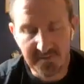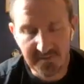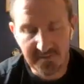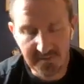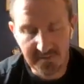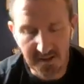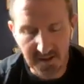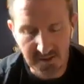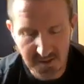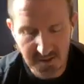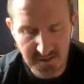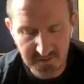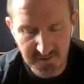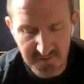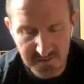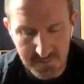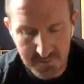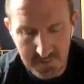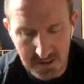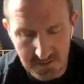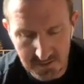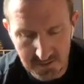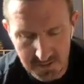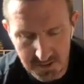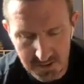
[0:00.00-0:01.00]
It's not just
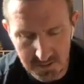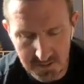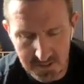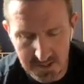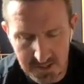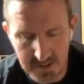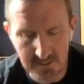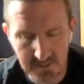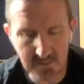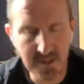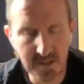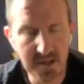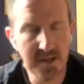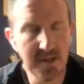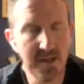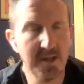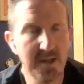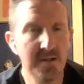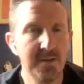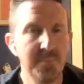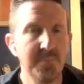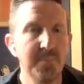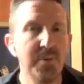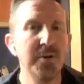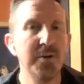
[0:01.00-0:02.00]
about doing
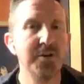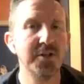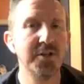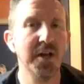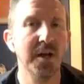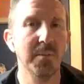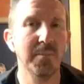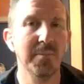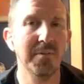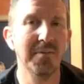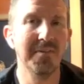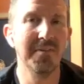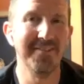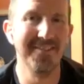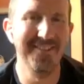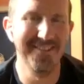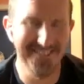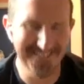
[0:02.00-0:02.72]
push-ups